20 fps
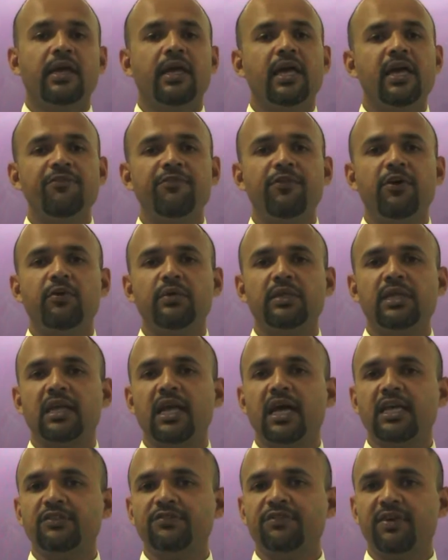If over the
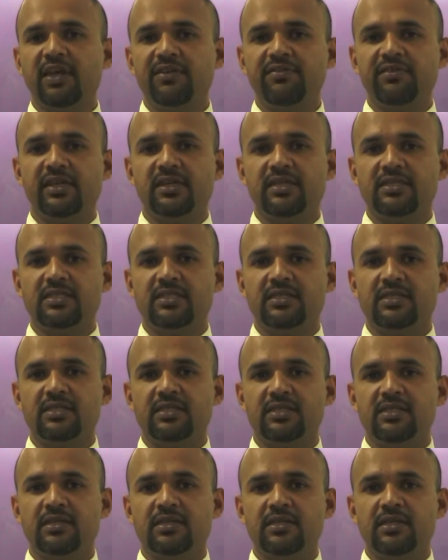last 5
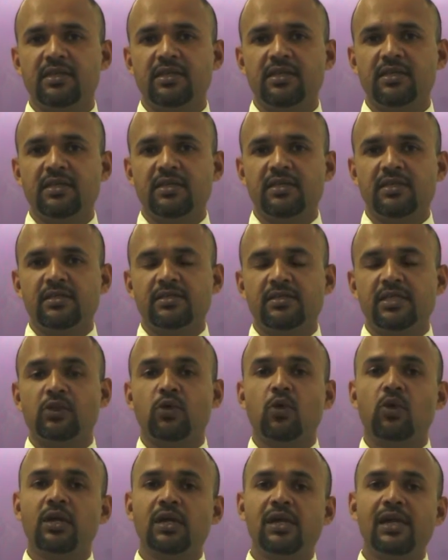years, the
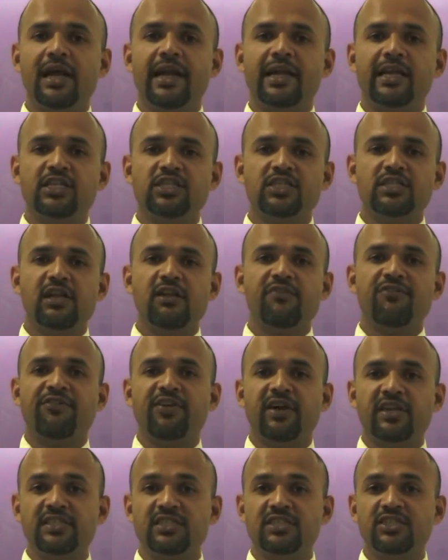total additional
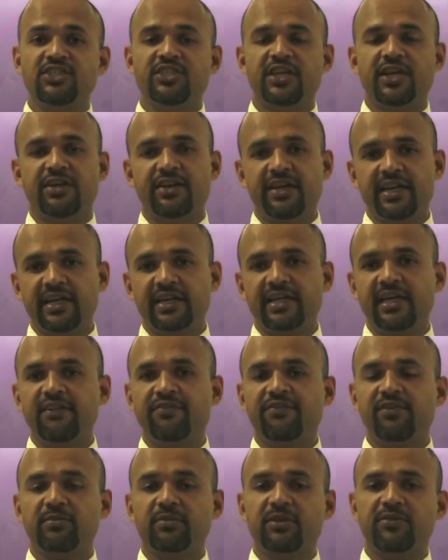funds generated
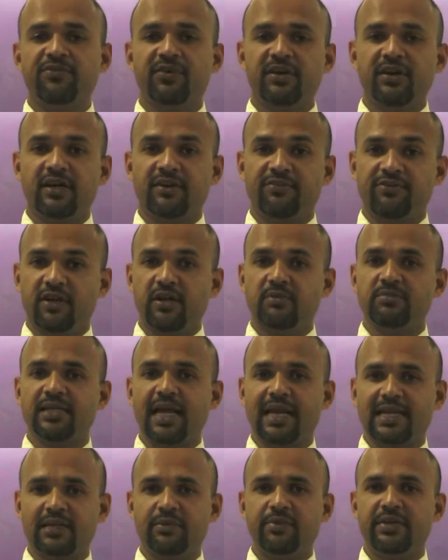from the firm's
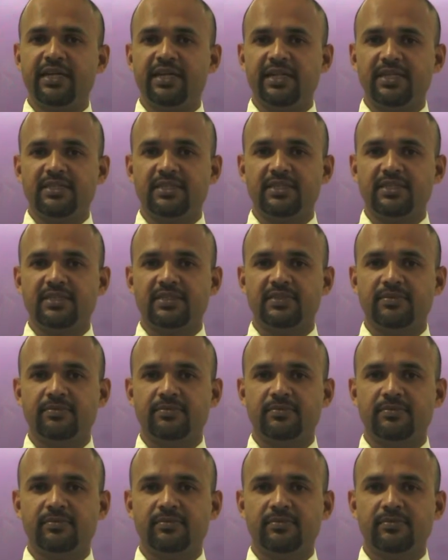activities
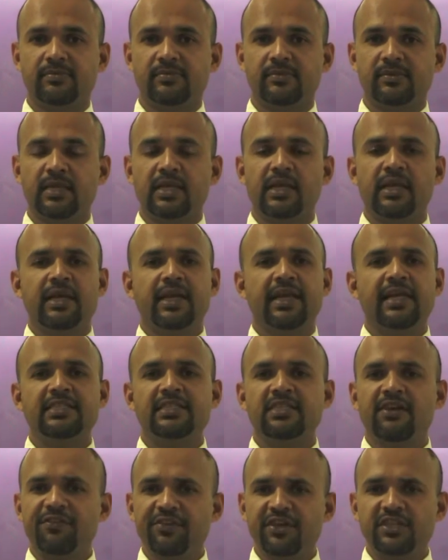is
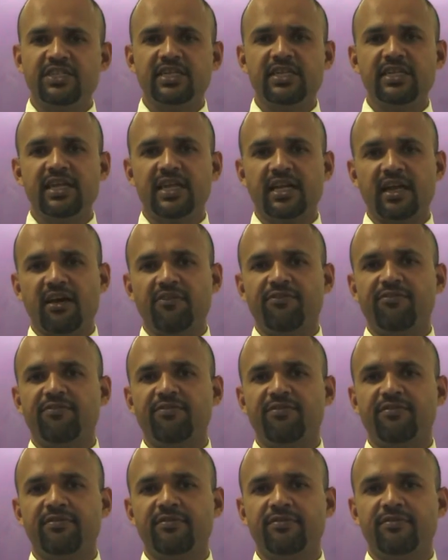sufficient
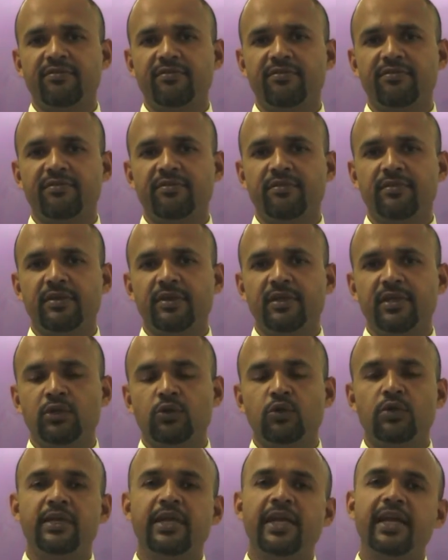enough
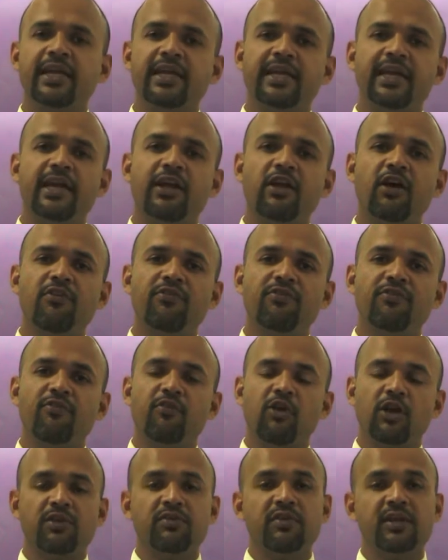to take care of
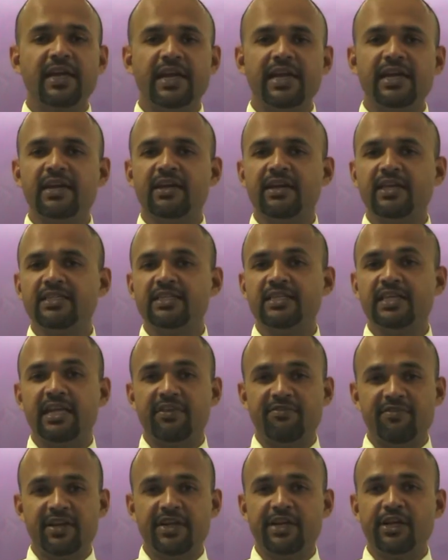whatever increase in
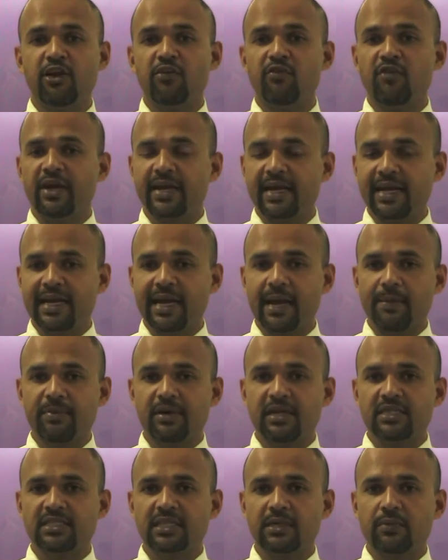inventory or working
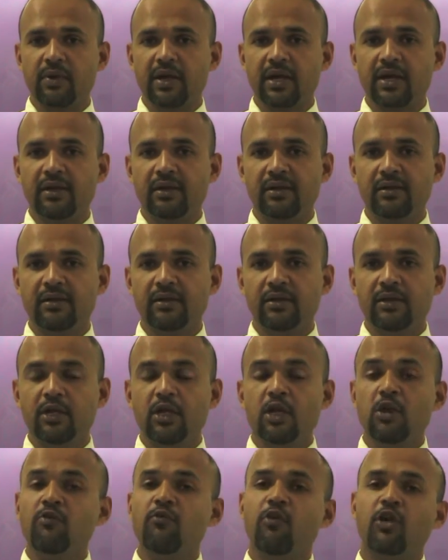capital is required,
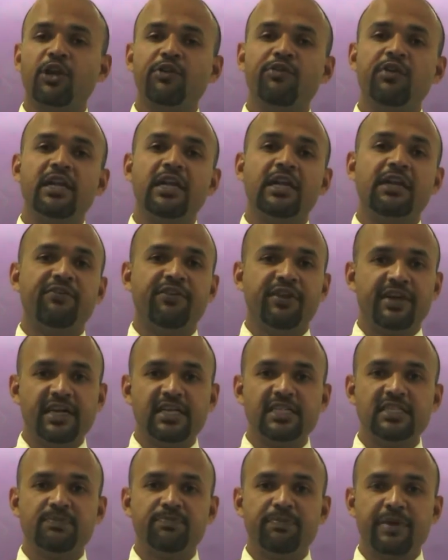whatever dividends